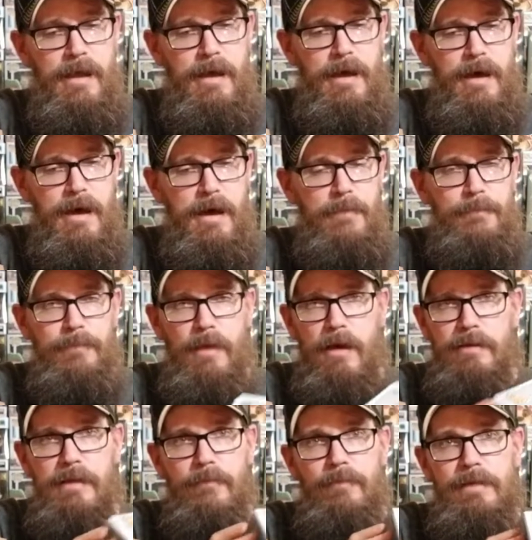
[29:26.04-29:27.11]

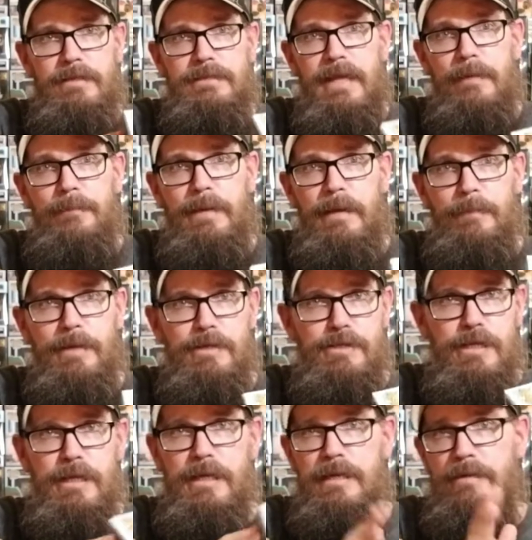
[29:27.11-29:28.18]
I'll definitely state
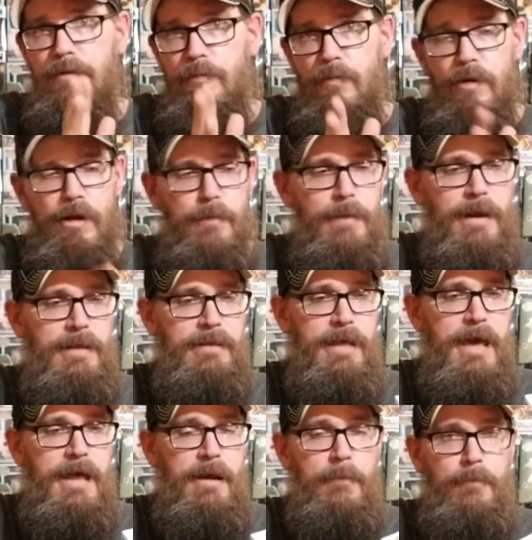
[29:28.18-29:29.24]
PPG. Don't worry about
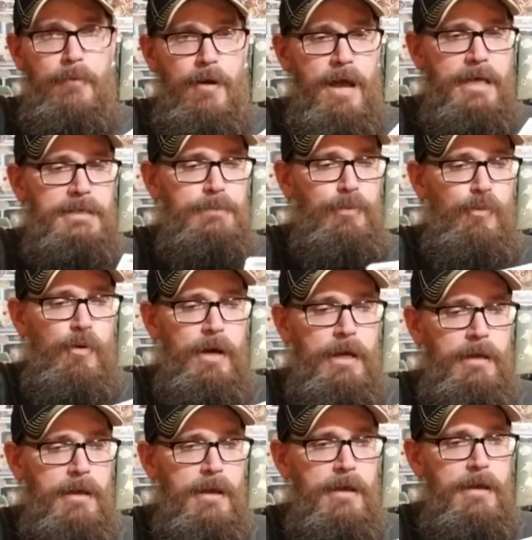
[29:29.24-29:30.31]
that on price
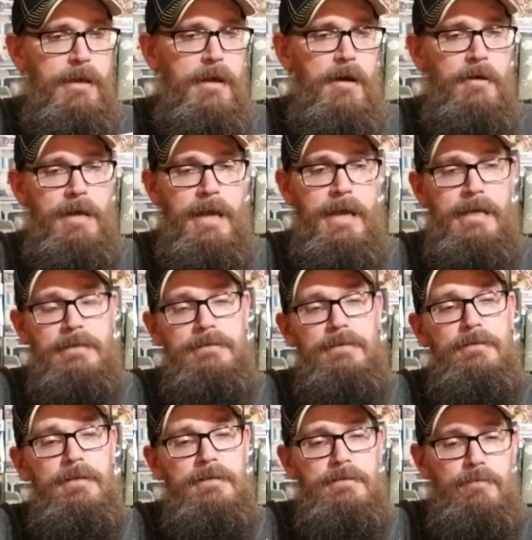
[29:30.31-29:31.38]
point. Okay,
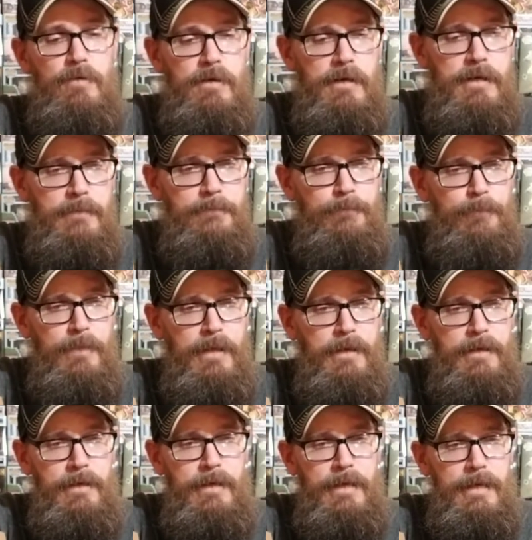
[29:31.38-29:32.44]
so this one
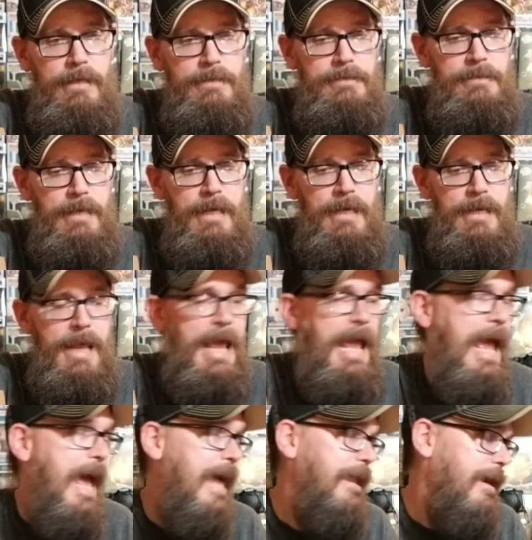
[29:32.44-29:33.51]
is an
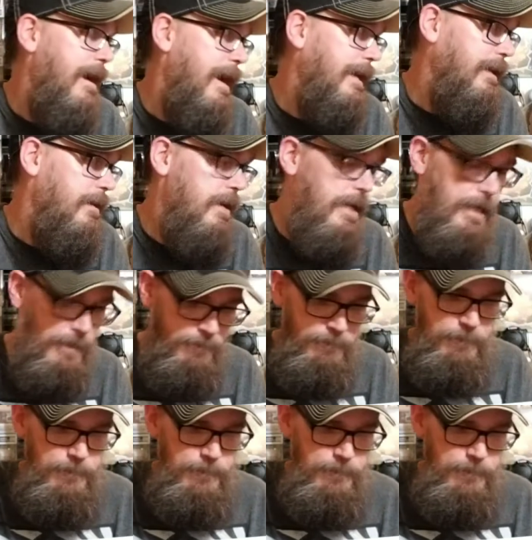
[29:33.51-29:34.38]
ad icon.